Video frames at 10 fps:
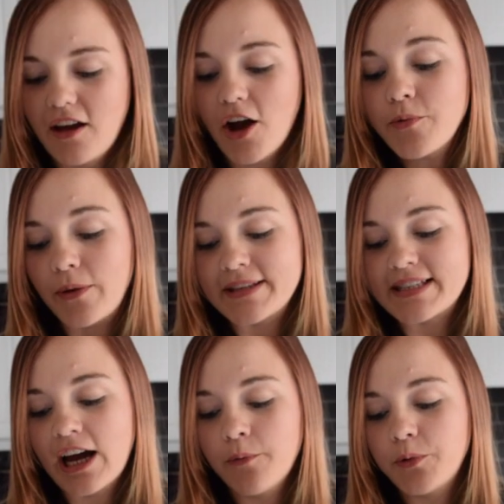I promise
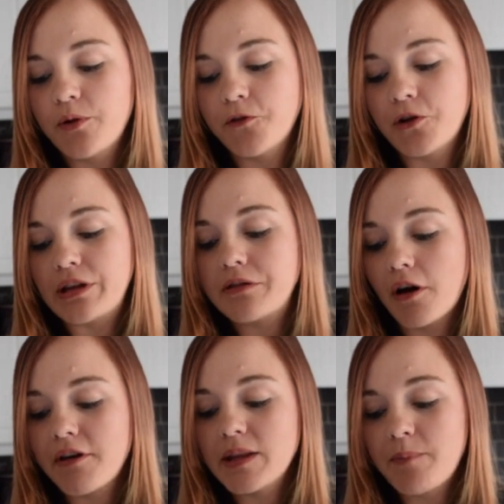to help you avoid
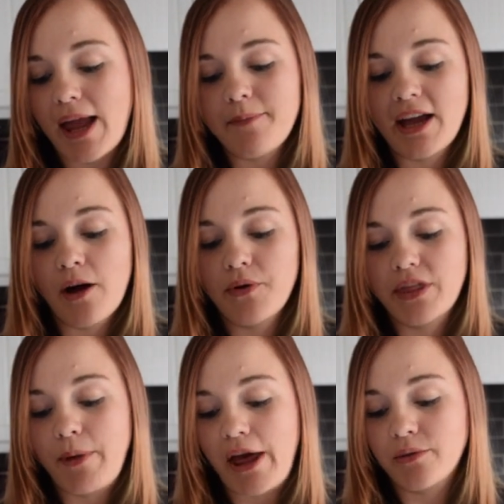throwing the baby out with
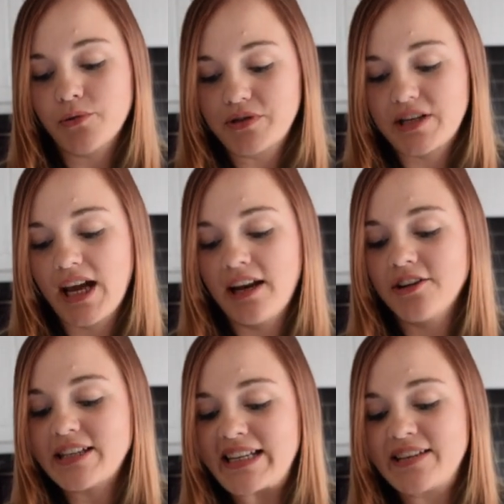the bathwater and
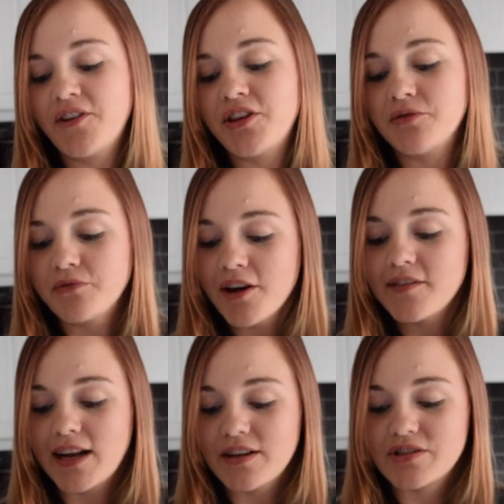identify the right
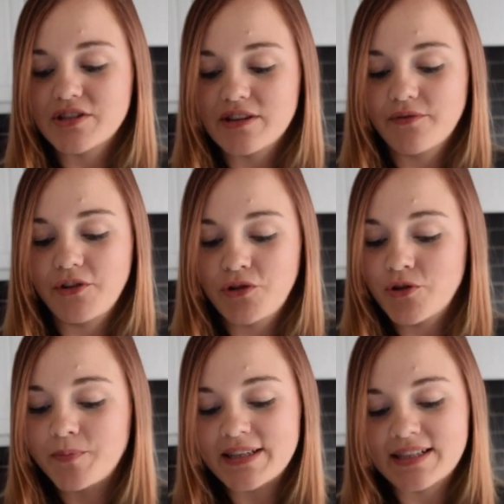relationship for
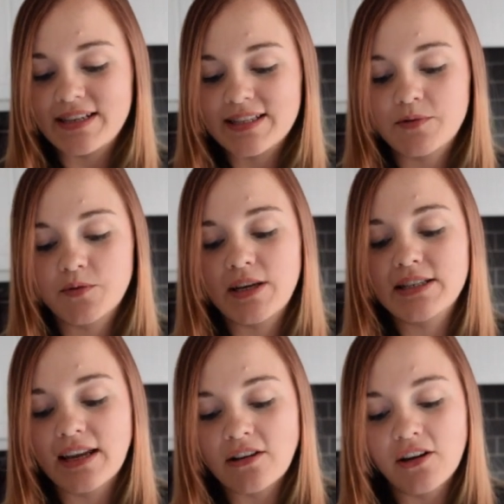your business between
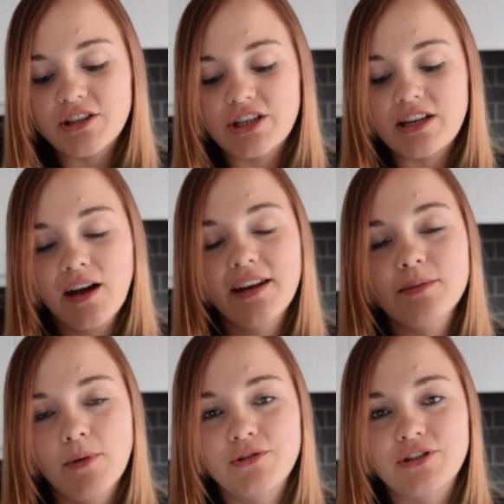technology and
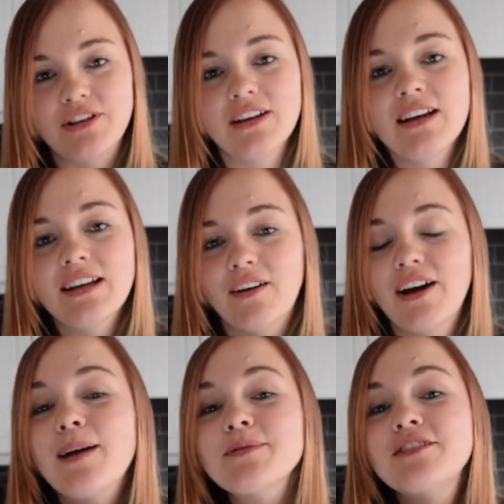emotion. Now, I
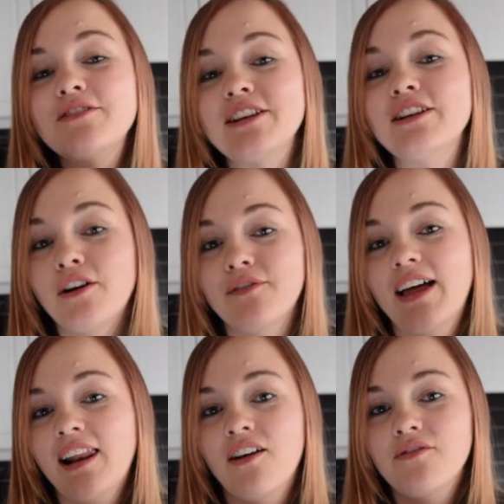absolutely love
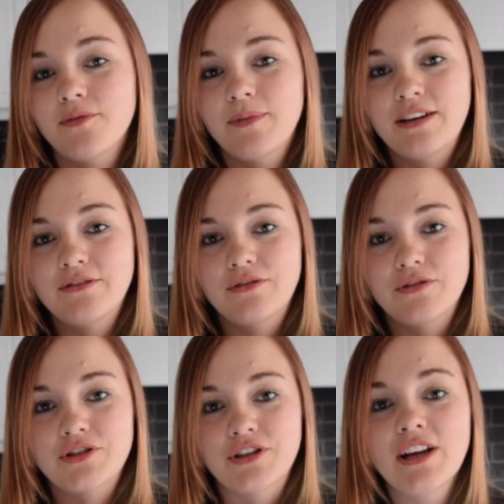that line from the
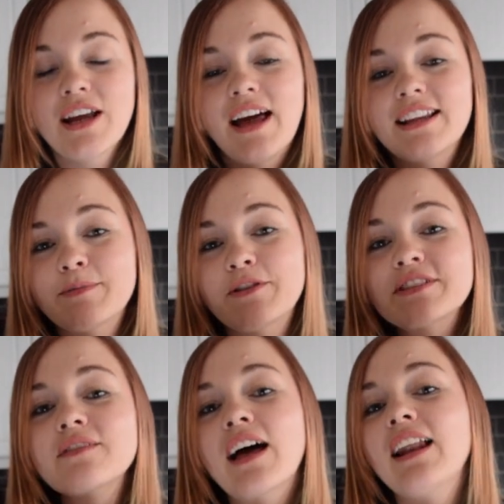introduction, and it's because
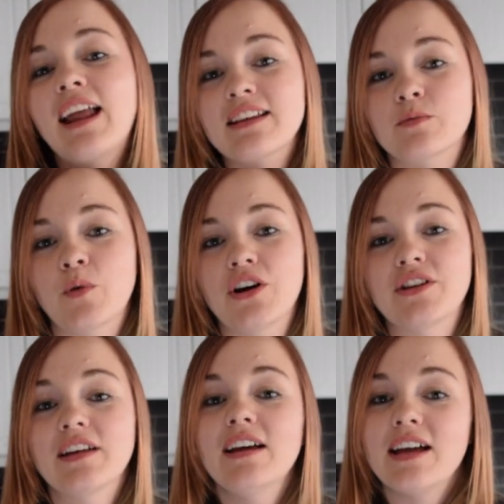of that last
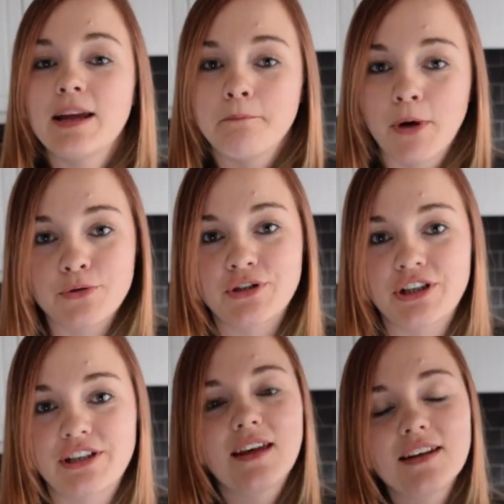word,
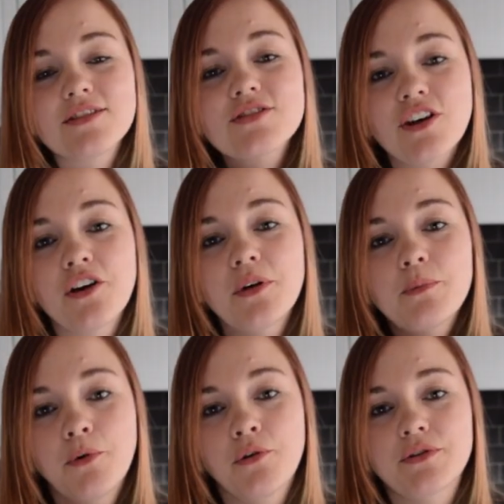emotion. It is so
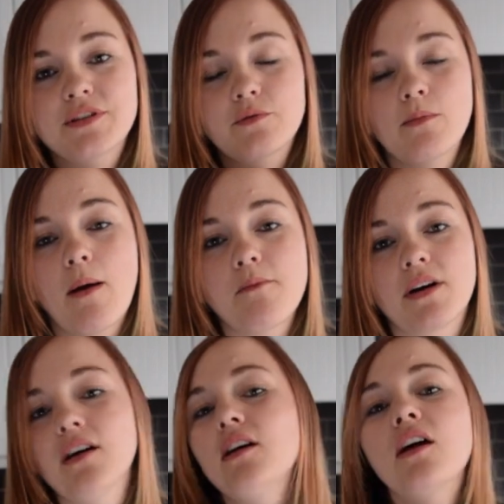important to
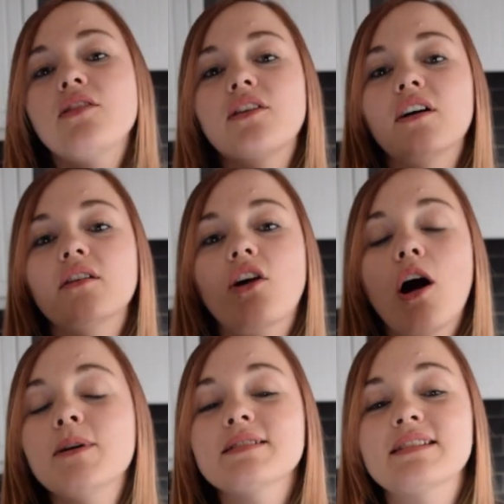remember that
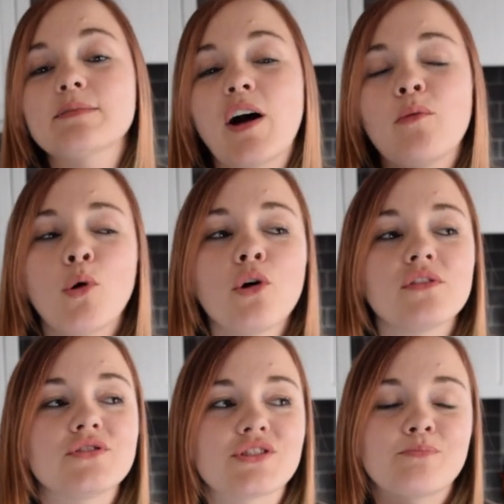commerce is about more
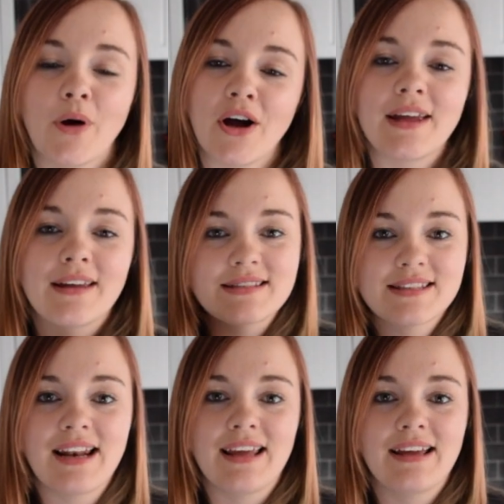than just buying and
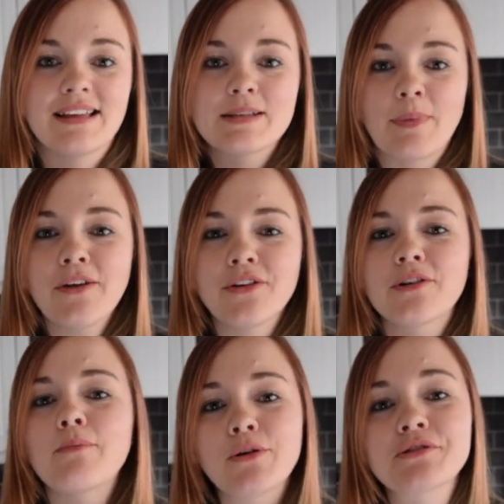selling. It's about your
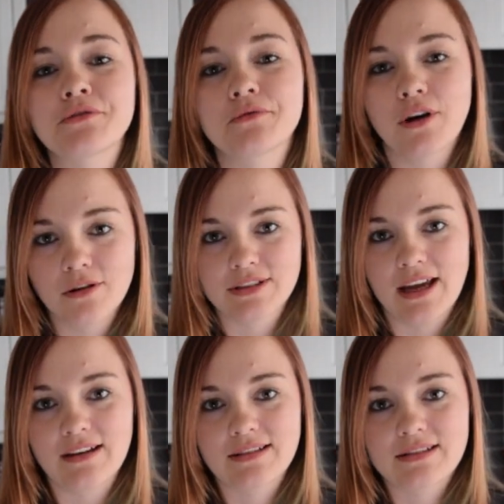emotional
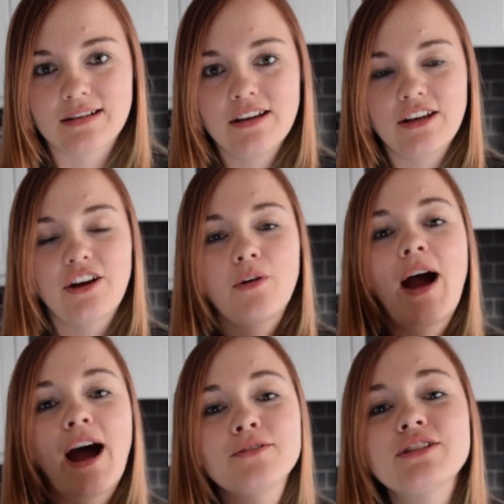context. You know,
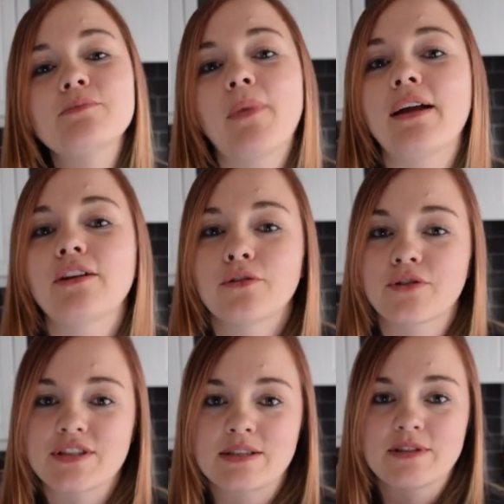how do you make your
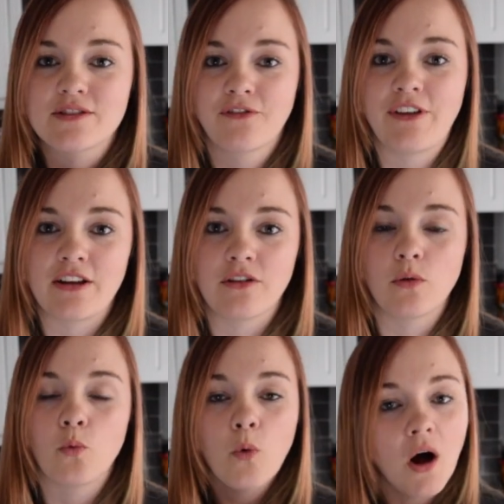customers feel?
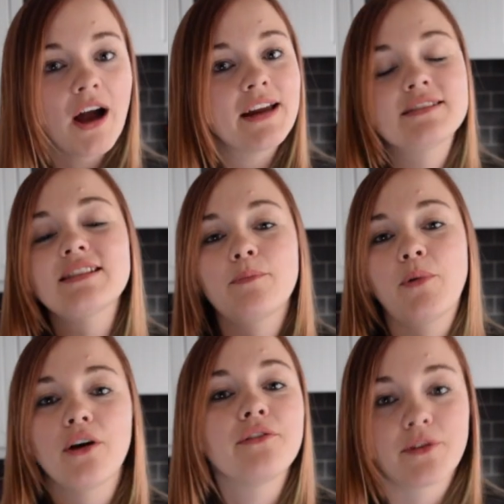Why do they
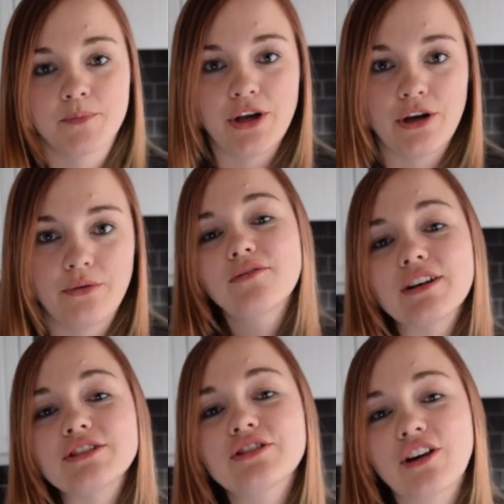buy from you?
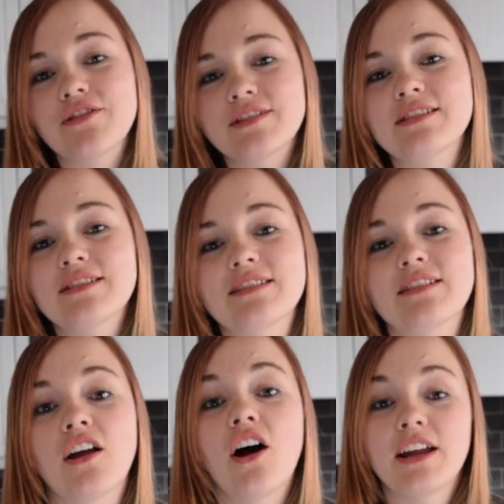Richard goes into this a
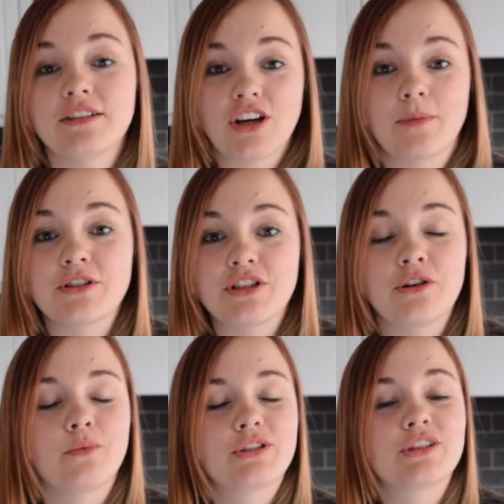lot in chapter
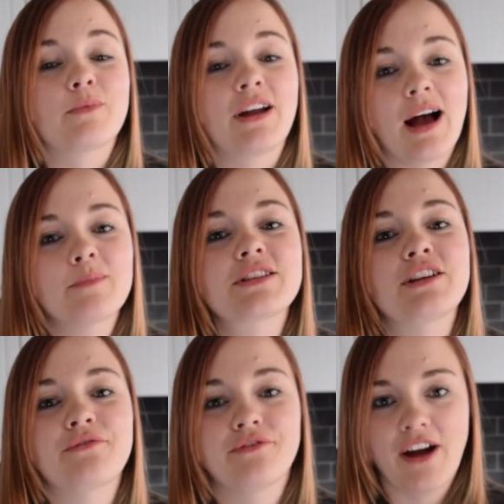2, which is my
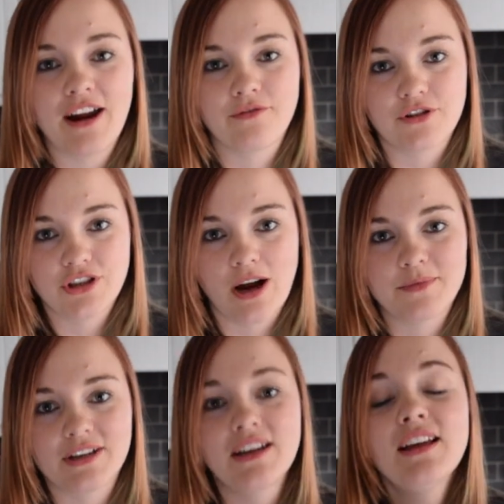absolute favourite
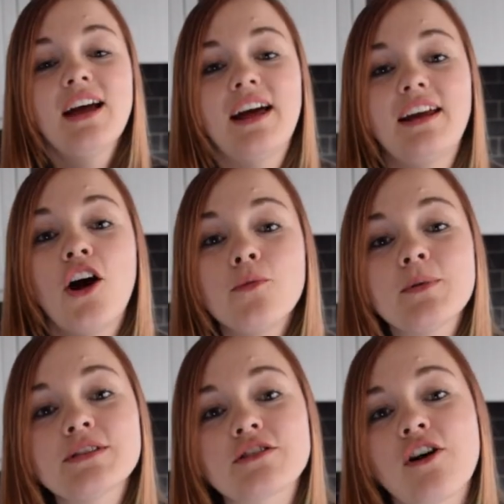chapter, and it
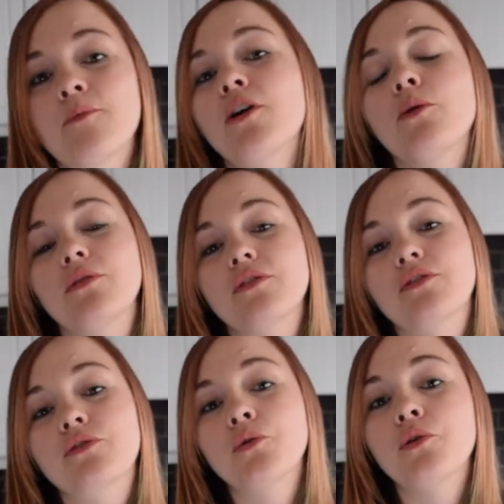opens up with a
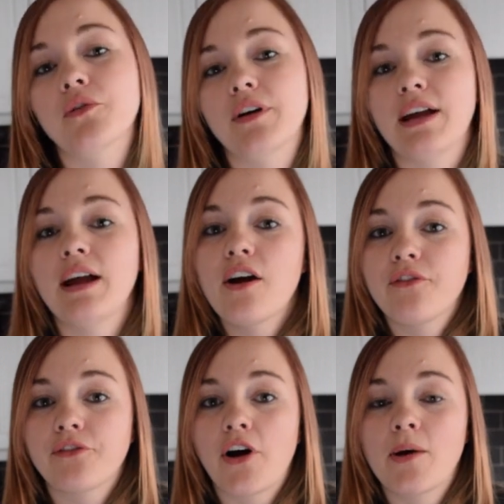story
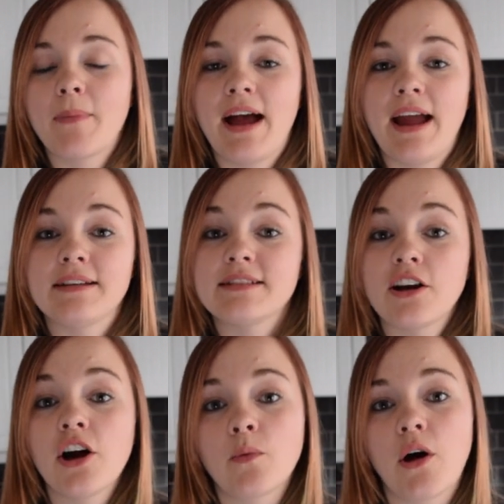from a
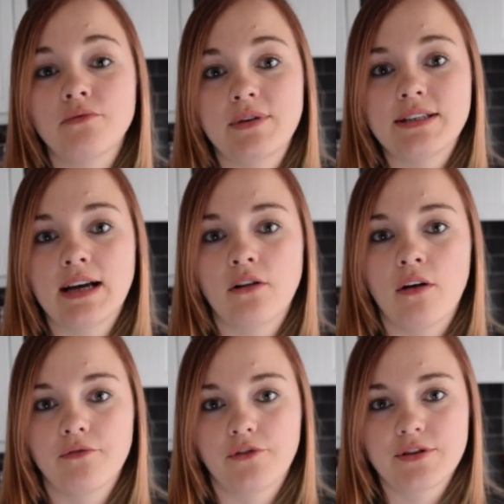DIY retail
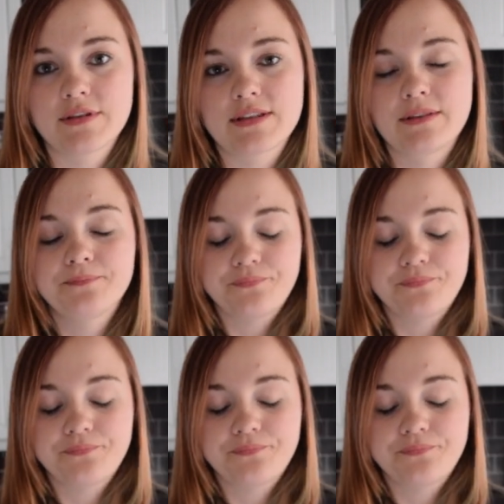conference.